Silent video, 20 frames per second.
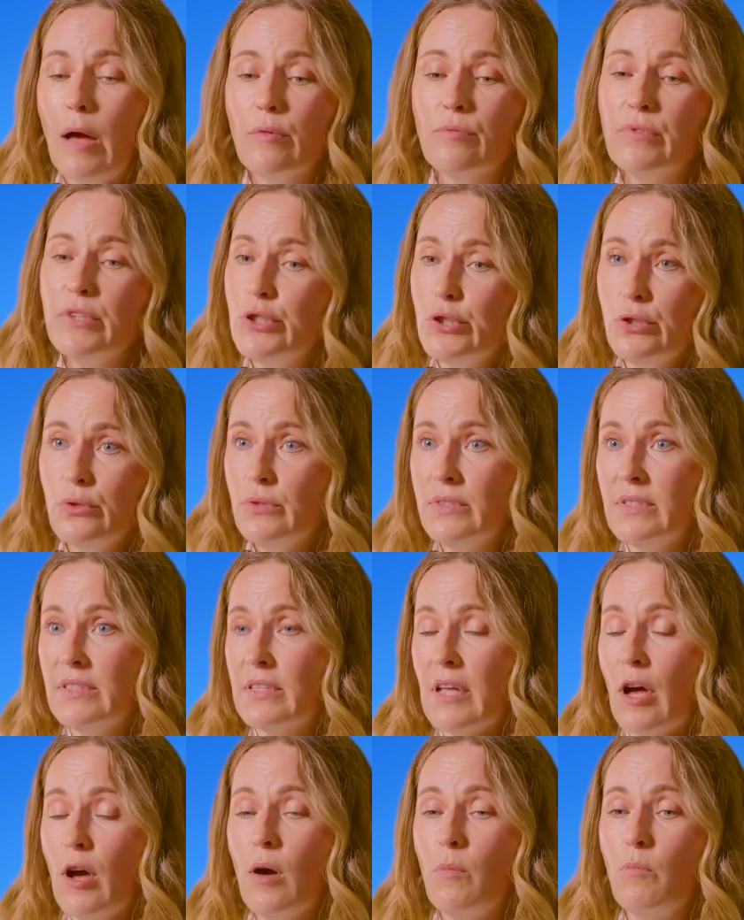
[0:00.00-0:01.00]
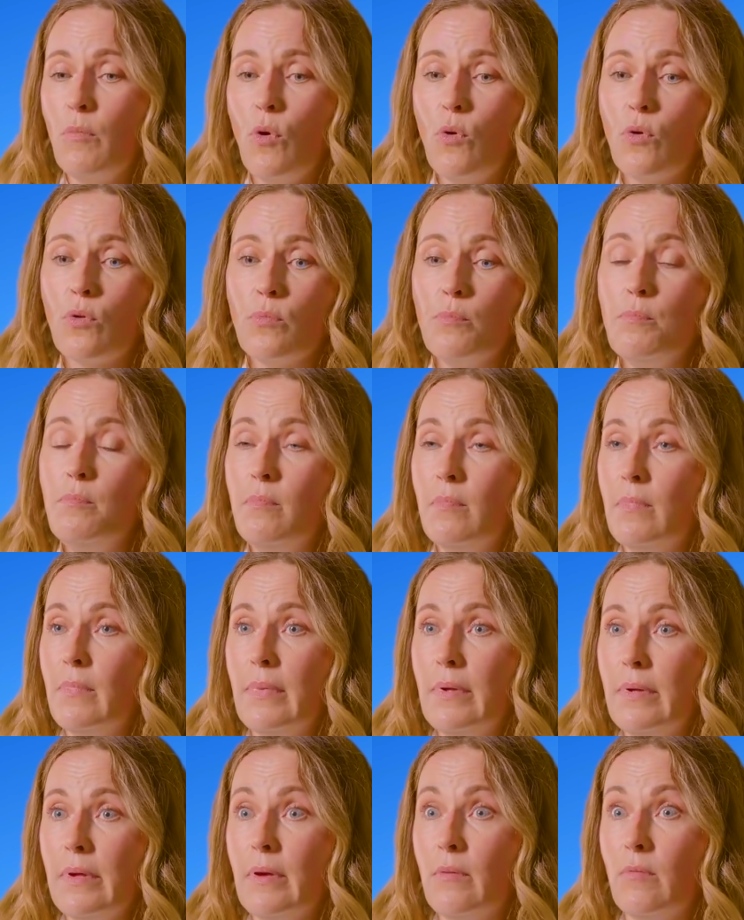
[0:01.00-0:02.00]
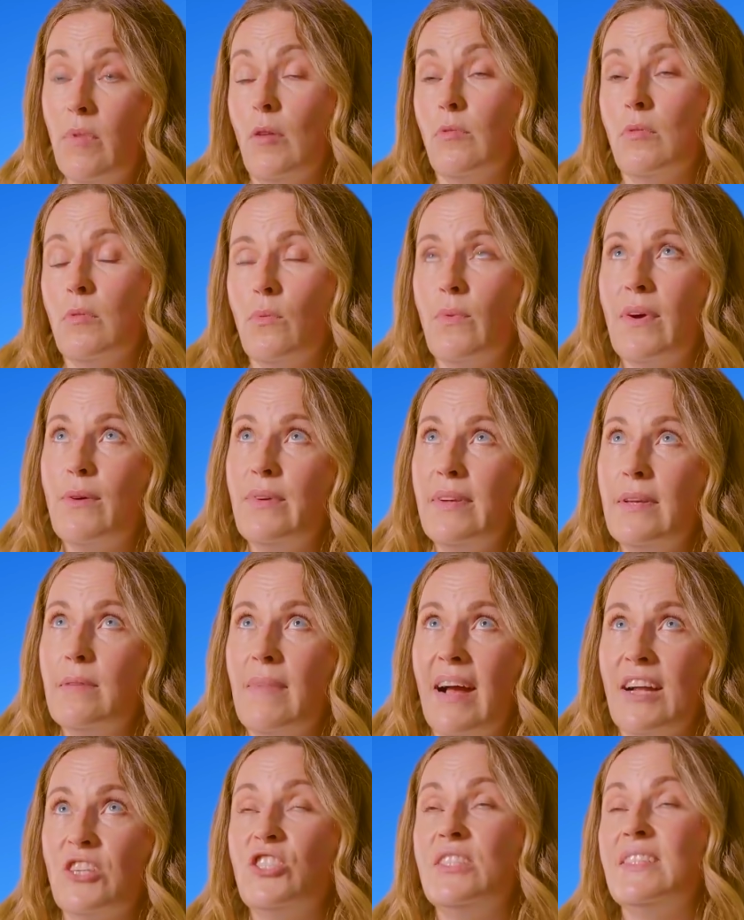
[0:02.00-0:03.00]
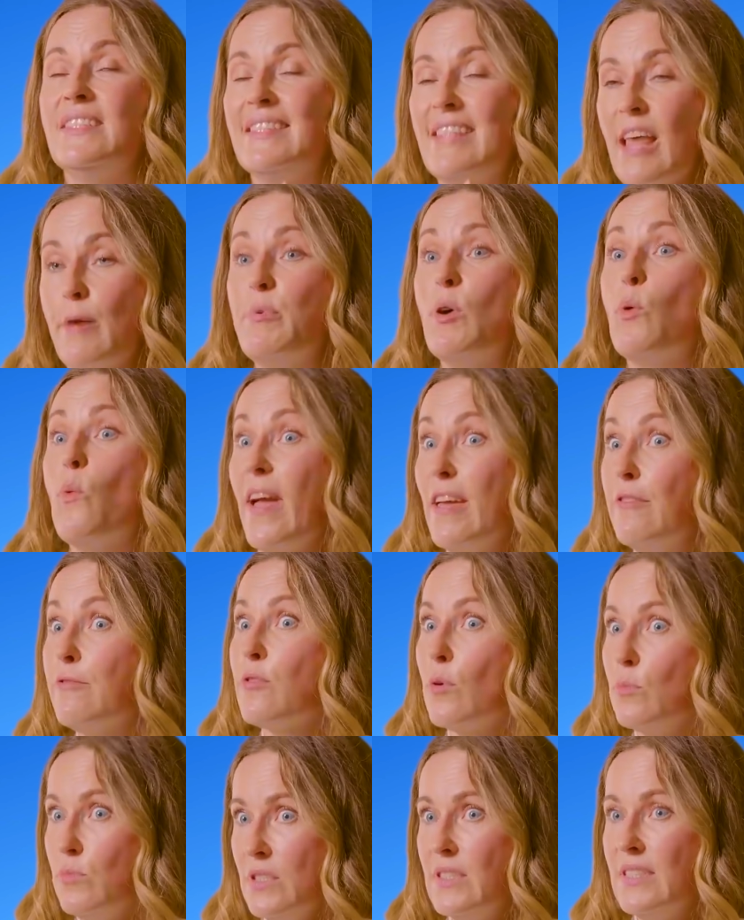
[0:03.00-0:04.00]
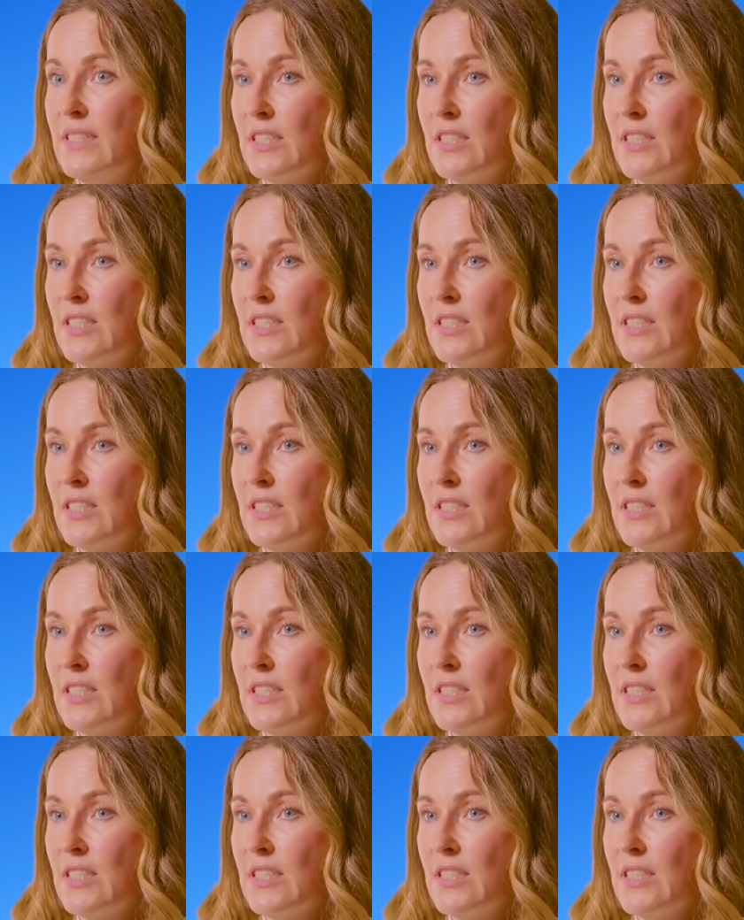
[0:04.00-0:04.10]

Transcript: reduce where we actually step away from the